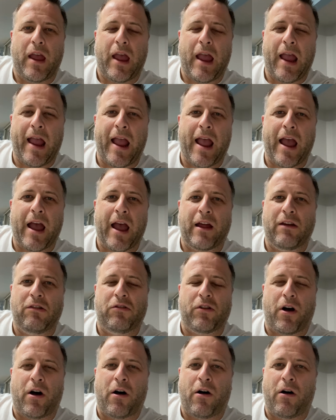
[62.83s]
and
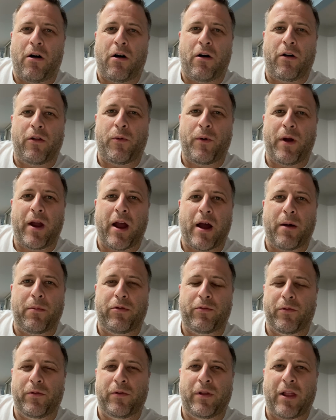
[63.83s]
all the way up
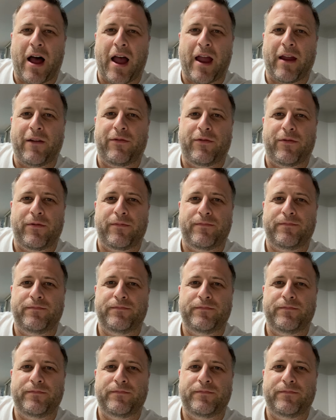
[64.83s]
through life,